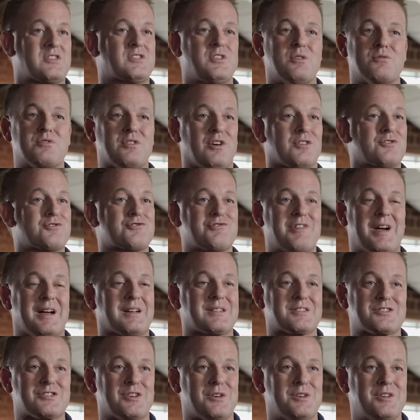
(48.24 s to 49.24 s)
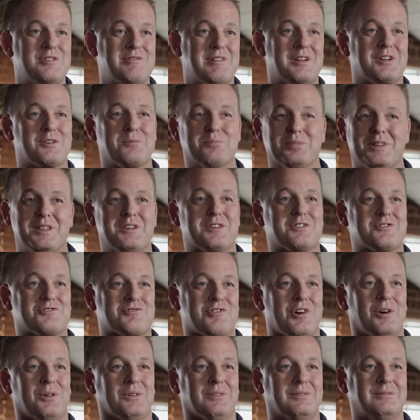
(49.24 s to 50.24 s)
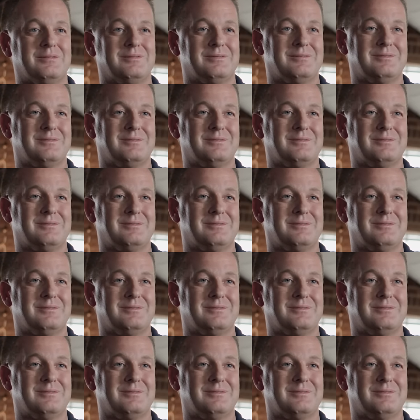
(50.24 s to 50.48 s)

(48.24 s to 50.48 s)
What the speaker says: There's no contract, so you're in complete control.